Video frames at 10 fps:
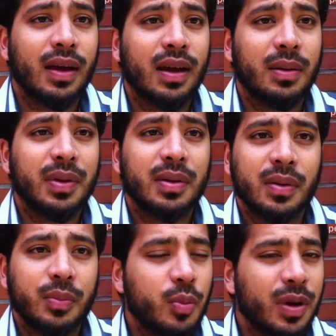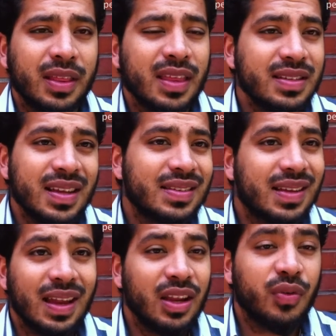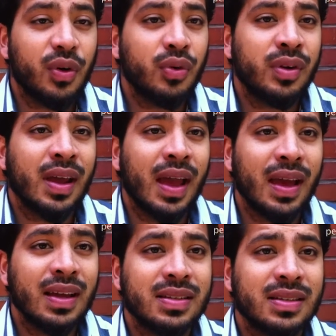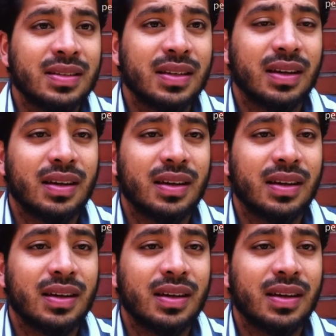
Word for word: But mobile these days, any phone has